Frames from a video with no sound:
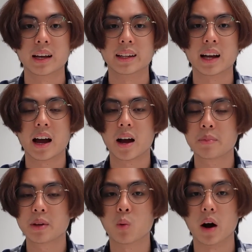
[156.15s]
In
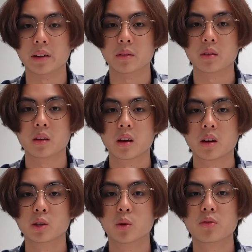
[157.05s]
IRP 1,
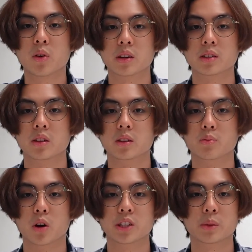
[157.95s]
you will focus on
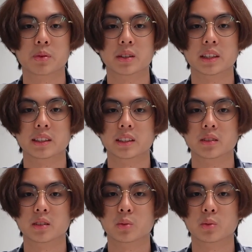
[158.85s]
project building skills,